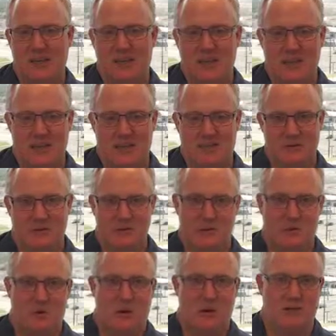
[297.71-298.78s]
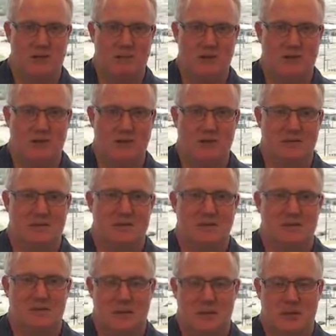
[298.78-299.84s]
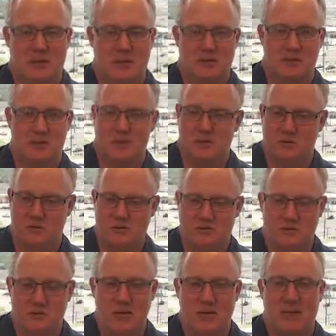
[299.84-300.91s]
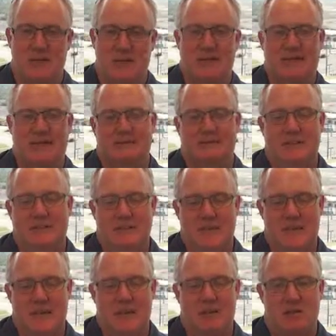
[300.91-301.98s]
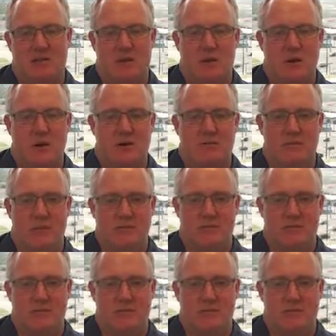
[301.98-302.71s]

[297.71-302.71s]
have some of these great beaches, and some of the west coast of California, for